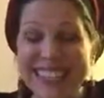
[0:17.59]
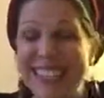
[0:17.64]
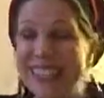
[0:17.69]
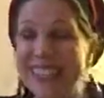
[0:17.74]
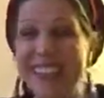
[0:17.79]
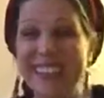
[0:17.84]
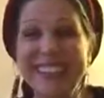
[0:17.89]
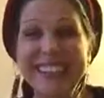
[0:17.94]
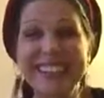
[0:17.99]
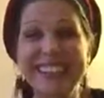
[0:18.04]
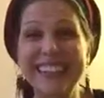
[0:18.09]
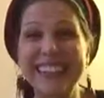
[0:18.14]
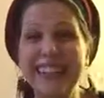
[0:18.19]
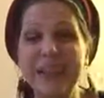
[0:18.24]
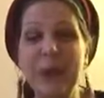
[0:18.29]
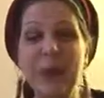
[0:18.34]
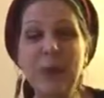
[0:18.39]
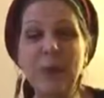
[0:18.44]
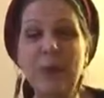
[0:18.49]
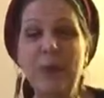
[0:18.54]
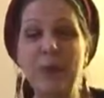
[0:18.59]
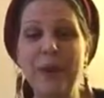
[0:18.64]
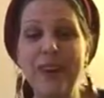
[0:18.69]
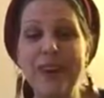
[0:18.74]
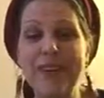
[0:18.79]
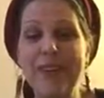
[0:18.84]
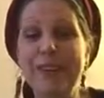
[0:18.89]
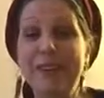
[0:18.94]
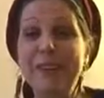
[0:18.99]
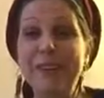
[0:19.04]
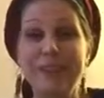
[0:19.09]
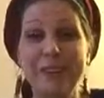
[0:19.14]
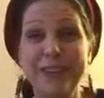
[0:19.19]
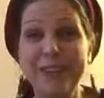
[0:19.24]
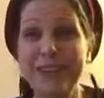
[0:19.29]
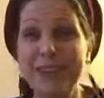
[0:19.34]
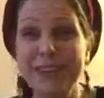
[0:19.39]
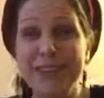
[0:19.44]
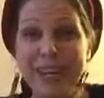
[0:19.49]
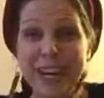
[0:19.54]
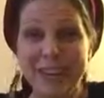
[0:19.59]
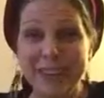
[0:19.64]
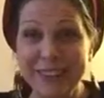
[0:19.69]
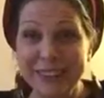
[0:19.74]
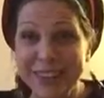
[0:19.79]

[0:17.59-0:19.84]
struggling with your 50 shekel